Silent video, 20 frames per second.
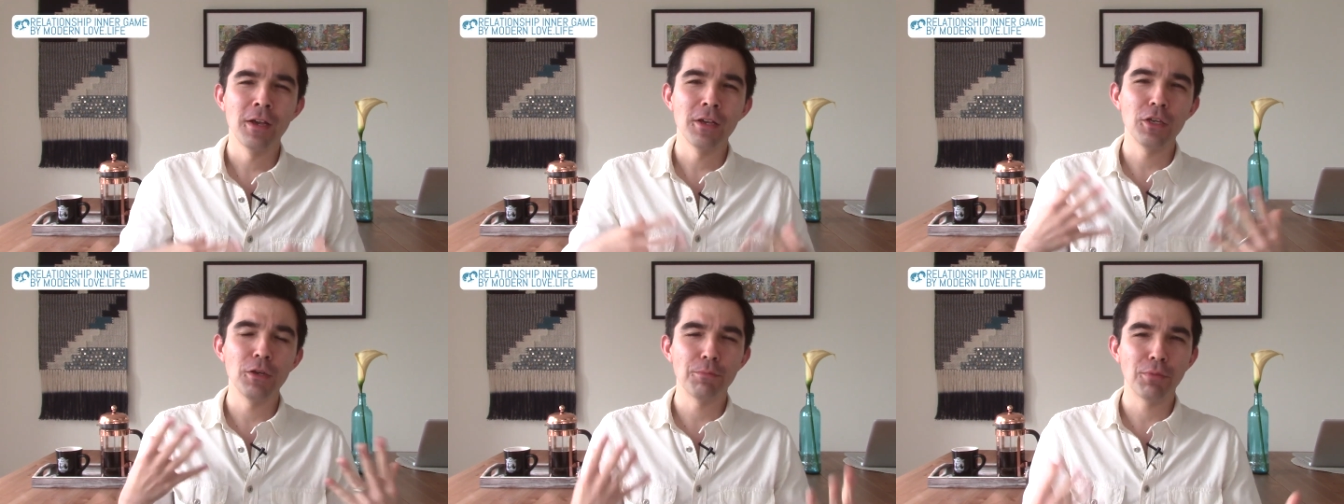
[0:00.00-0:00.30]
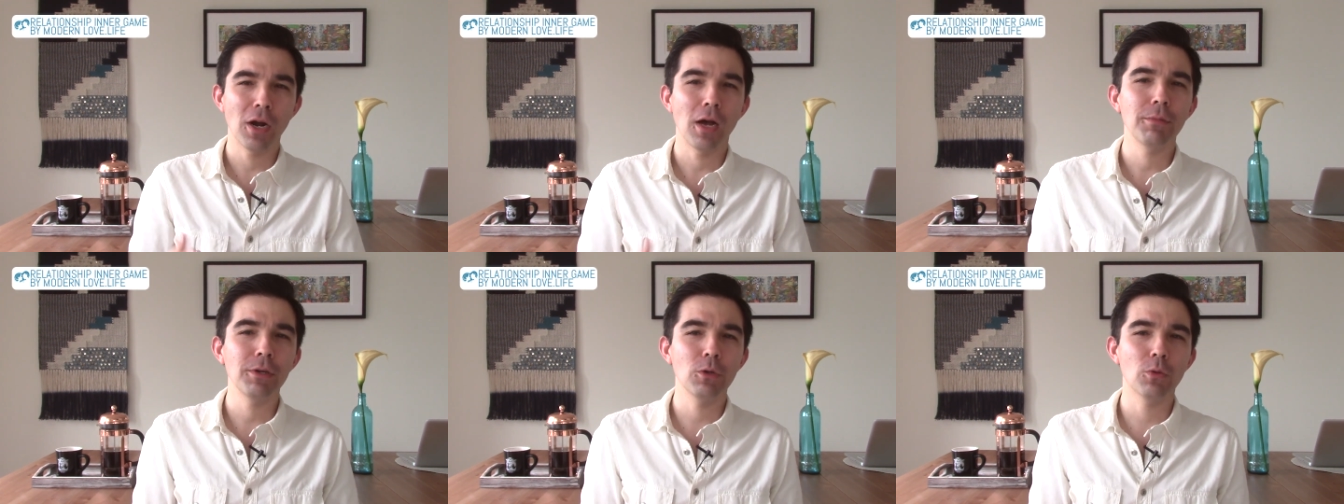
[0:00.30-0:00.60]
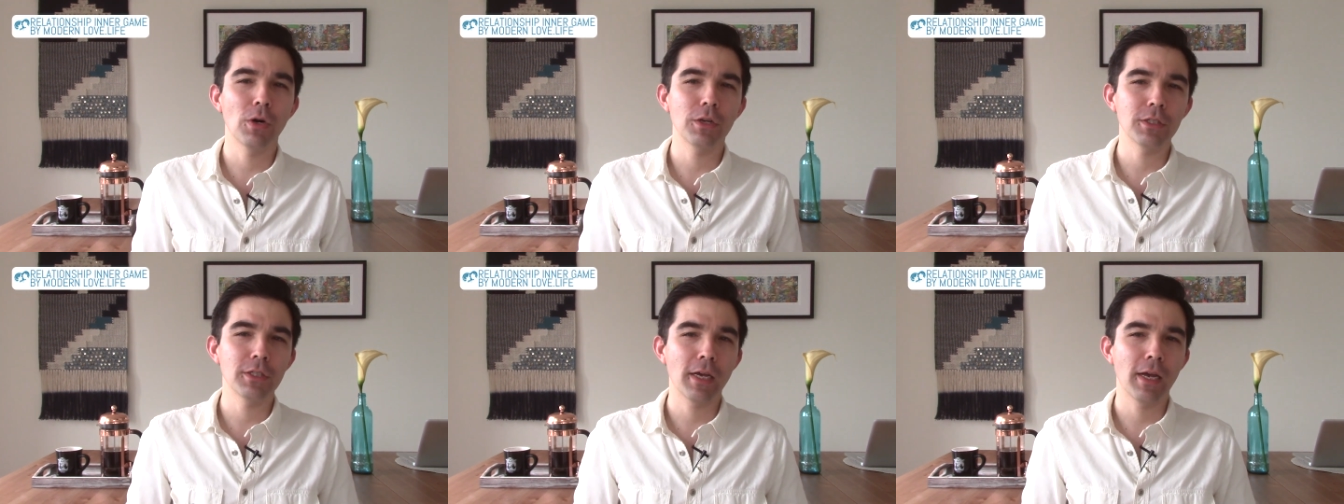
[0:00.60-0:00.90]
You probably
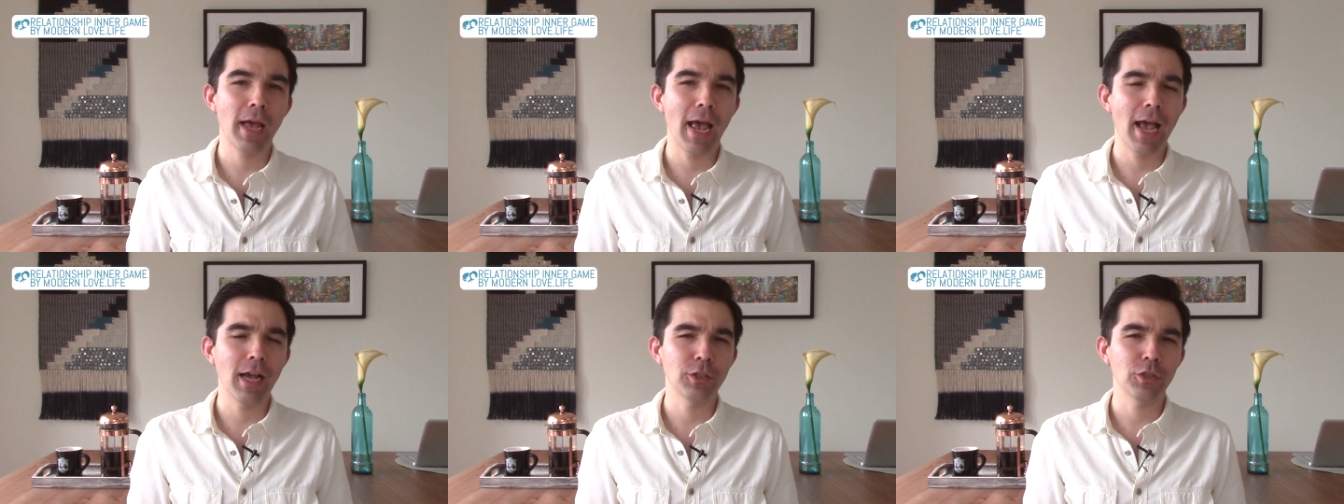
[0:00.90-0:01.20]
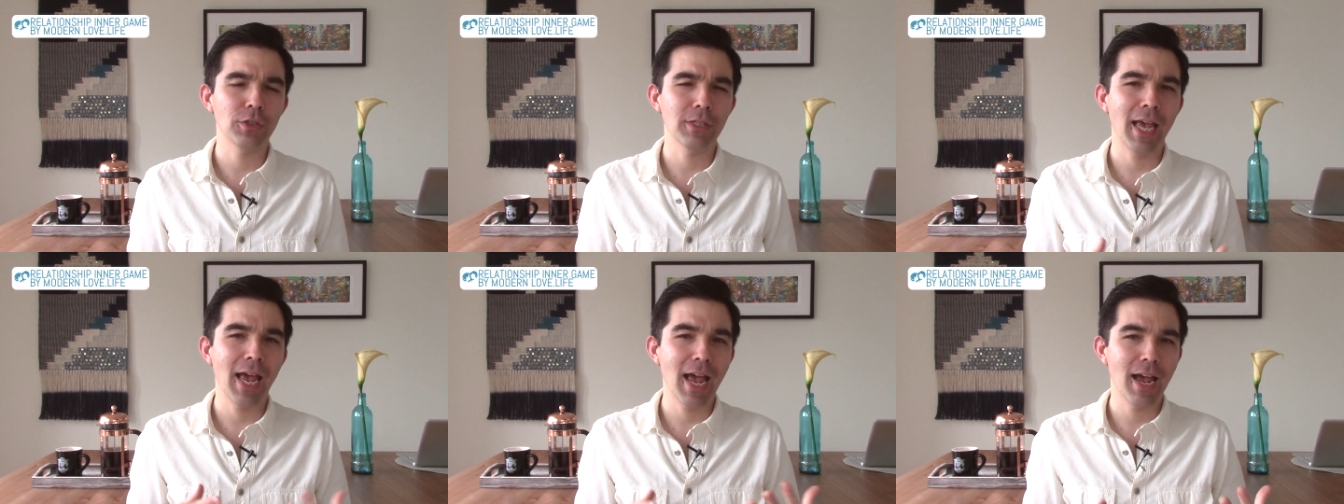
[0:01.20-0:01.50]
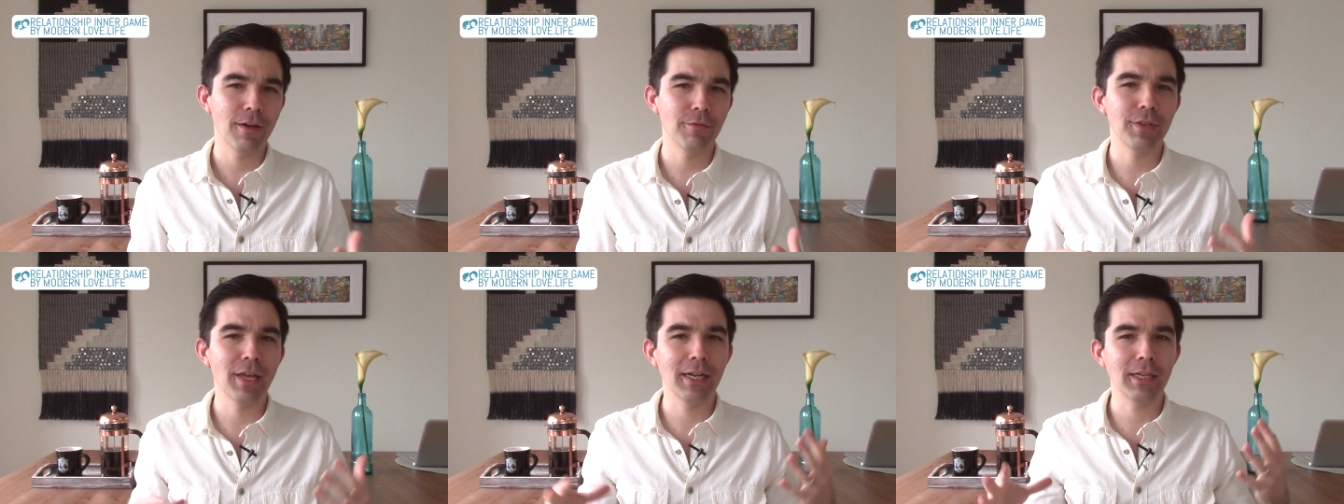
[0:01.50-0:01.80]
want to actually
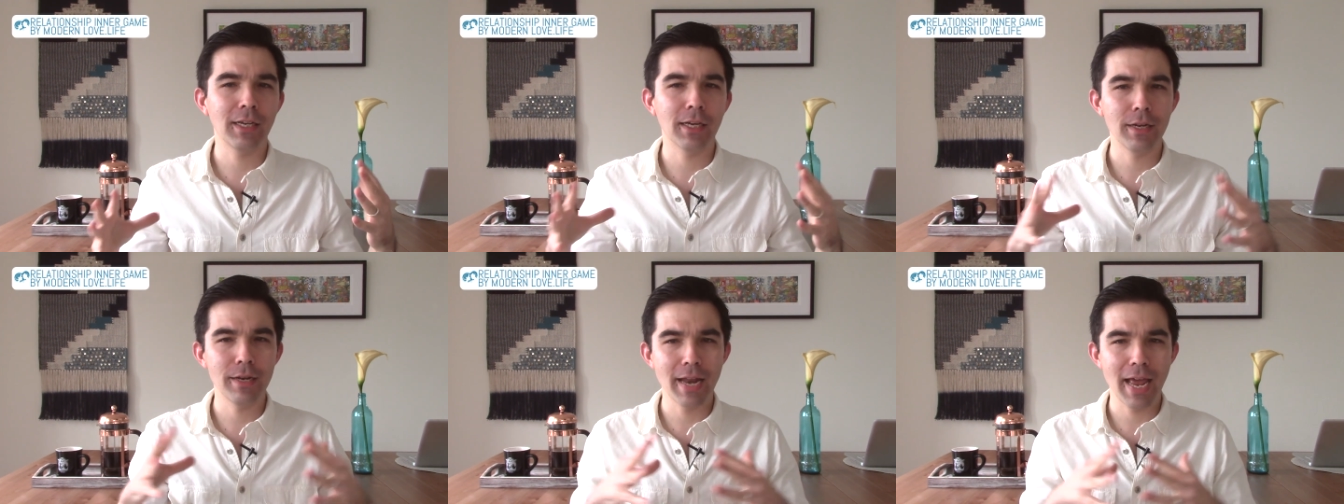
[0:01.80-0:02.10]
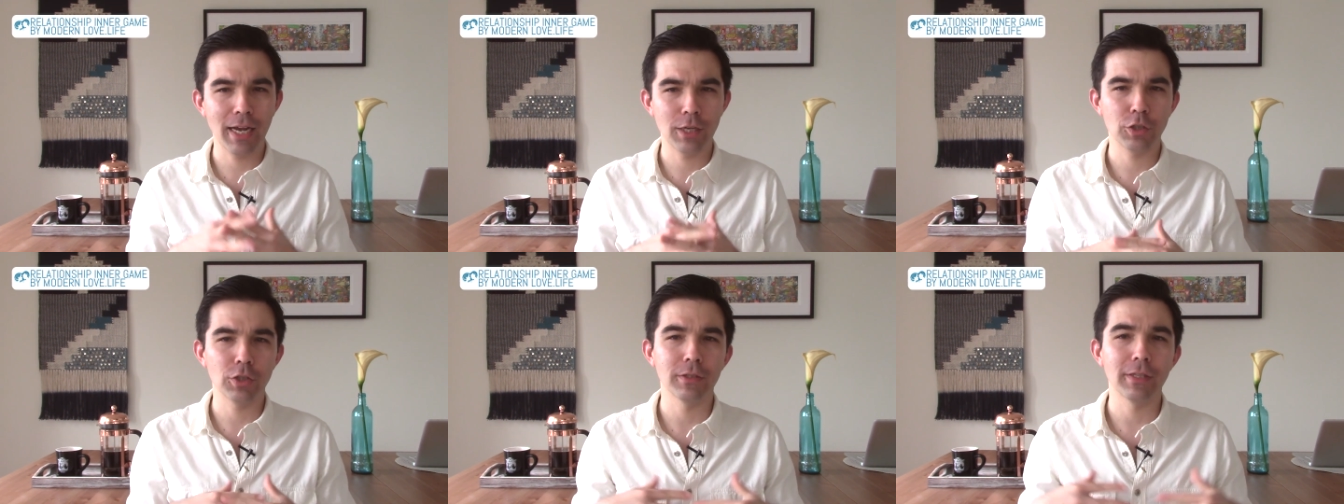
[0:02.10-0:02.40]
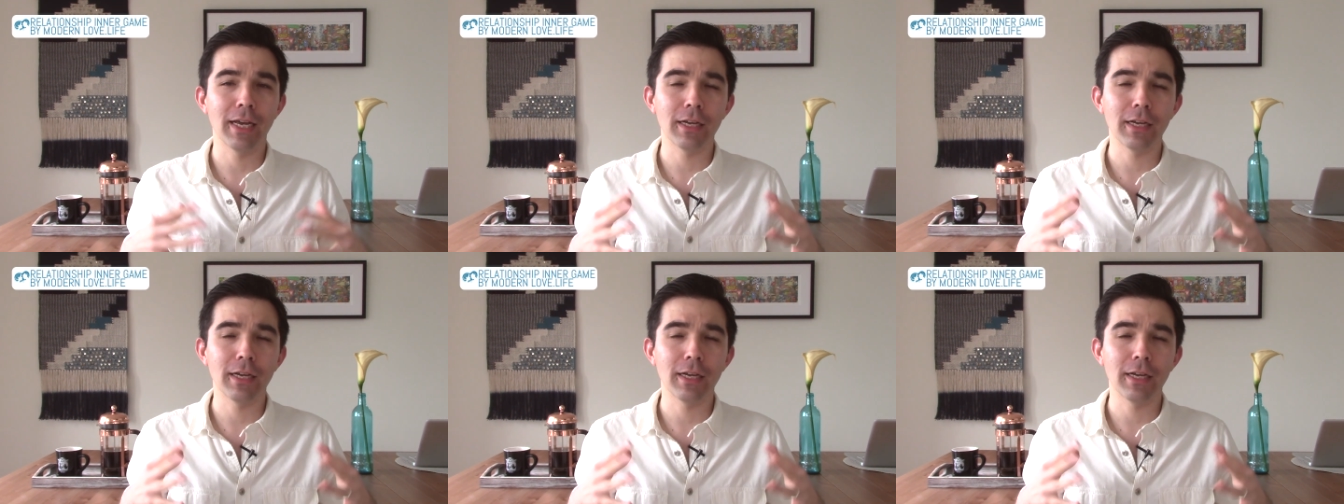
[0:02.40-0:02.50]
have that connection,